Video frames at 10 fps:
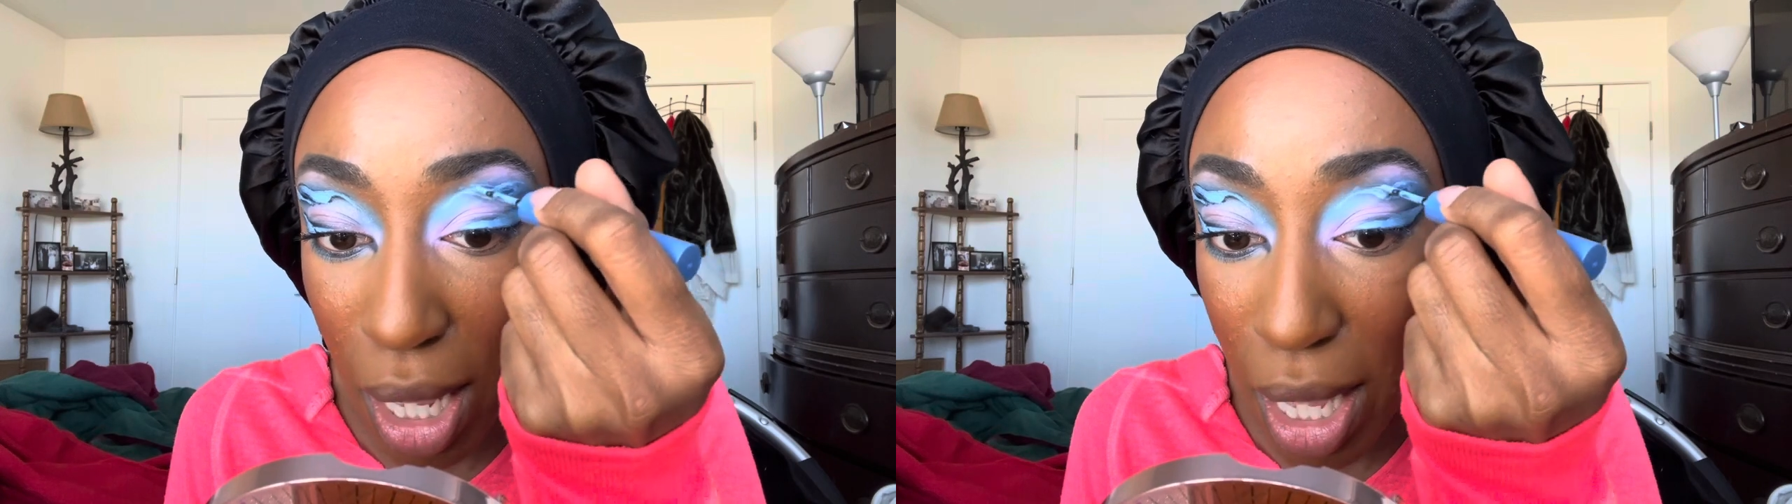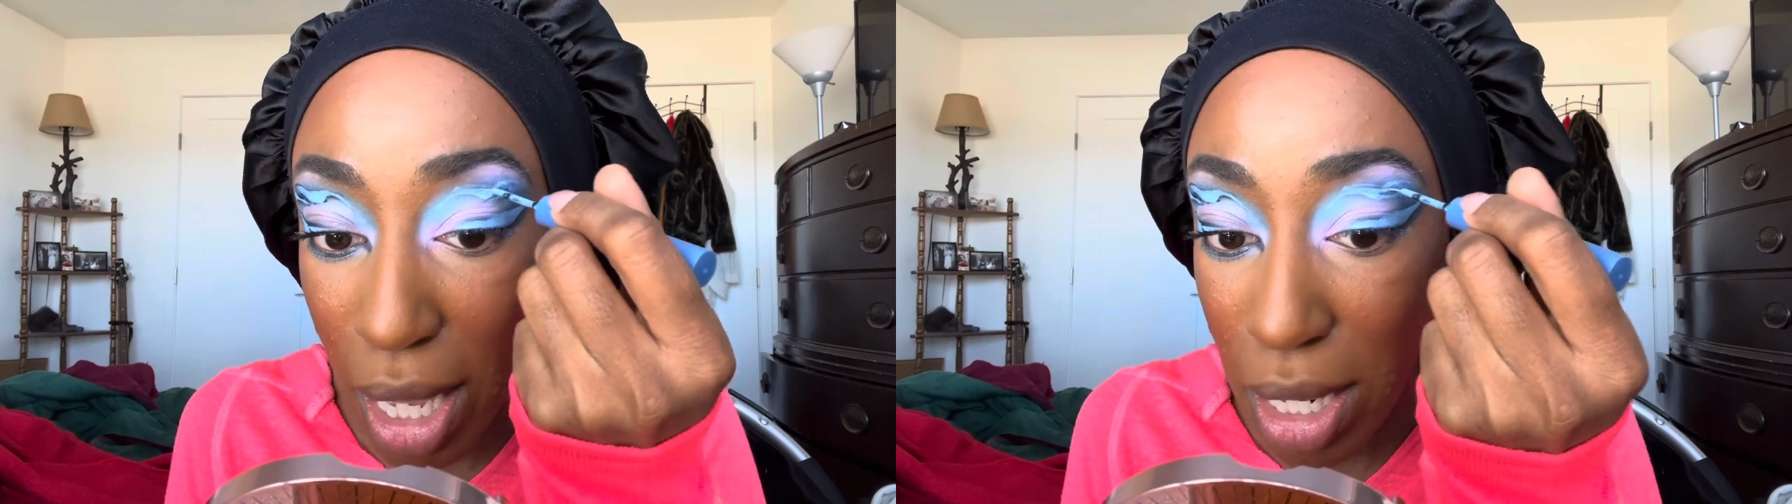
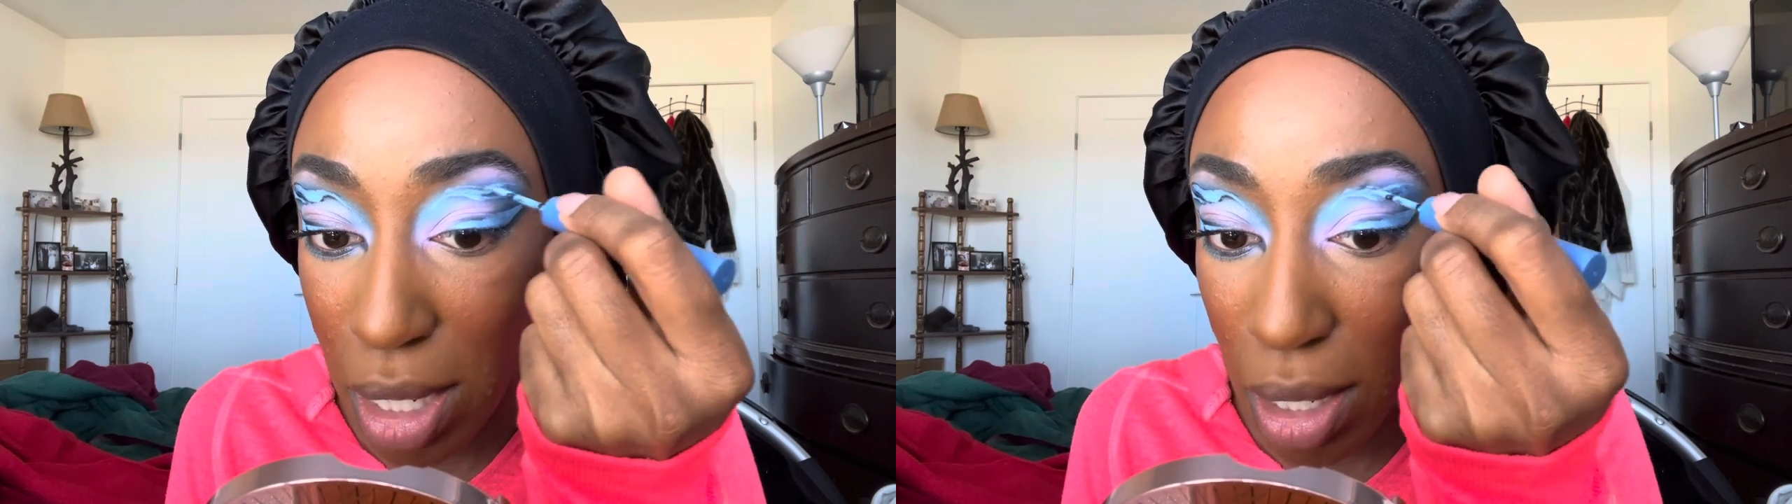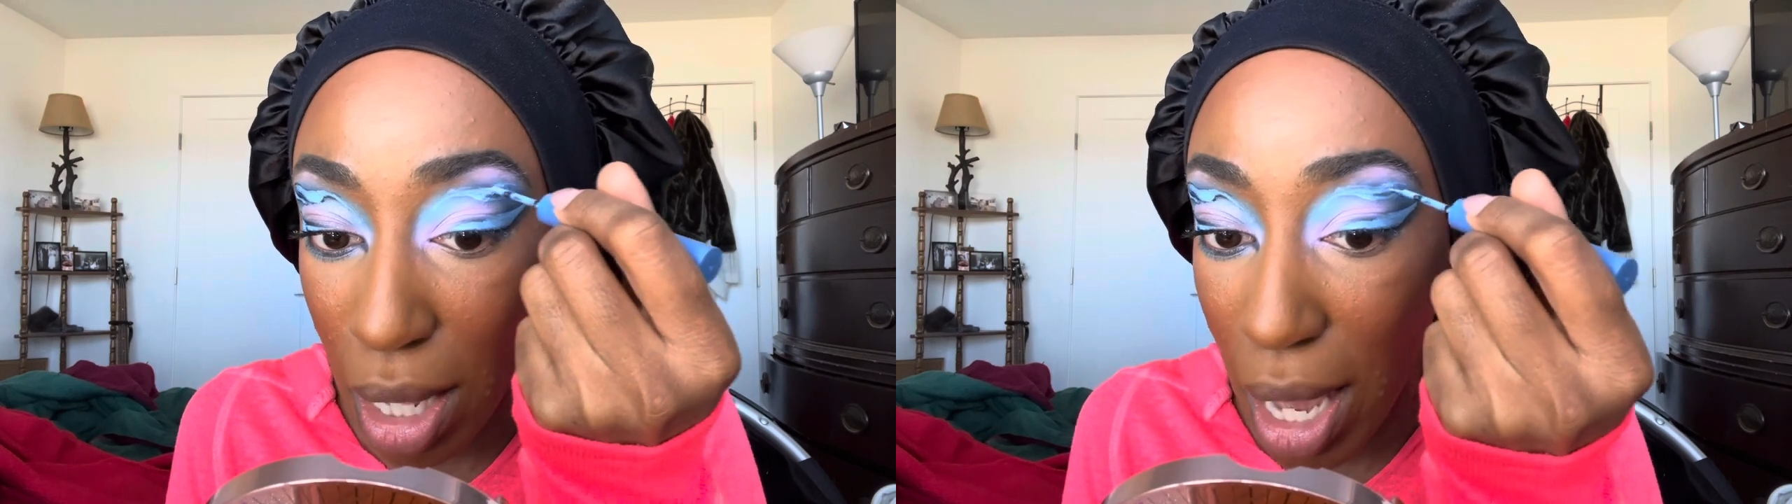
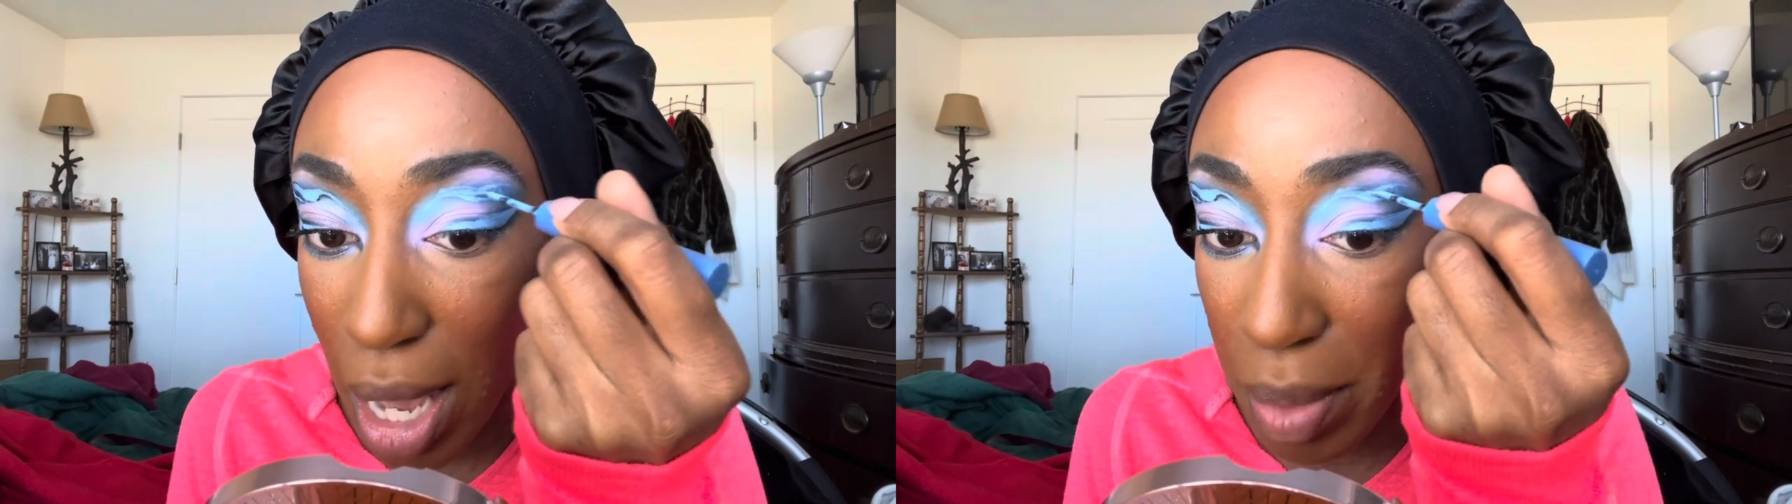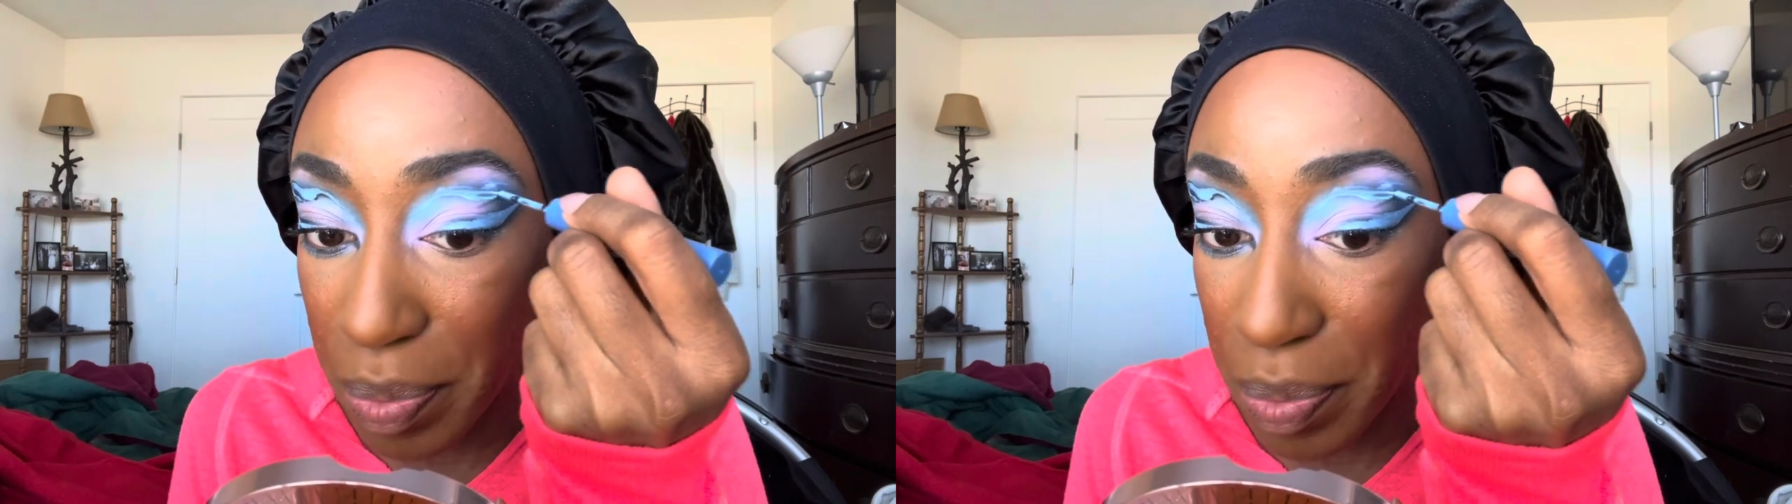into that